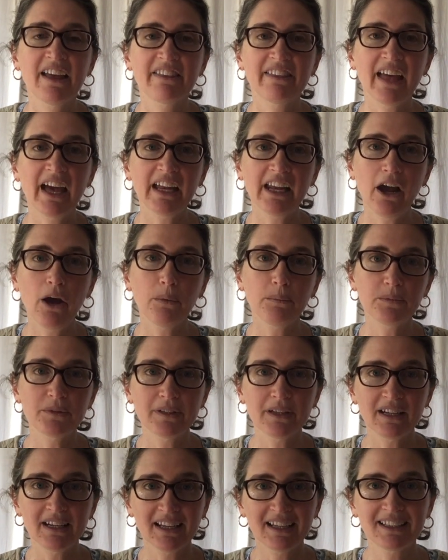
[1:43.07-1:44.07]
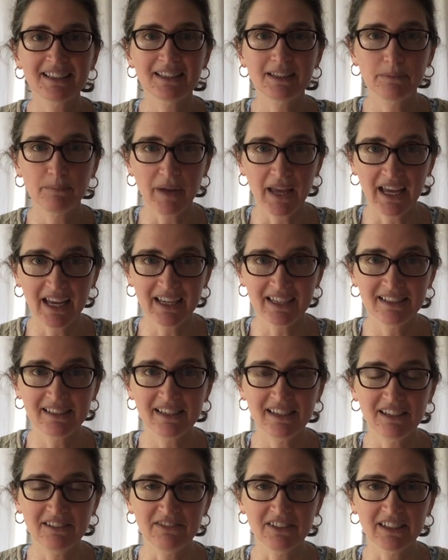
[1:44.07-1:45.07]
that helps it expand
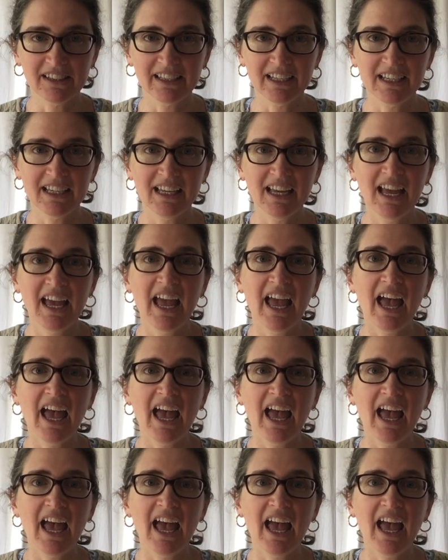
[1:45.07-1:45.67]
evenly.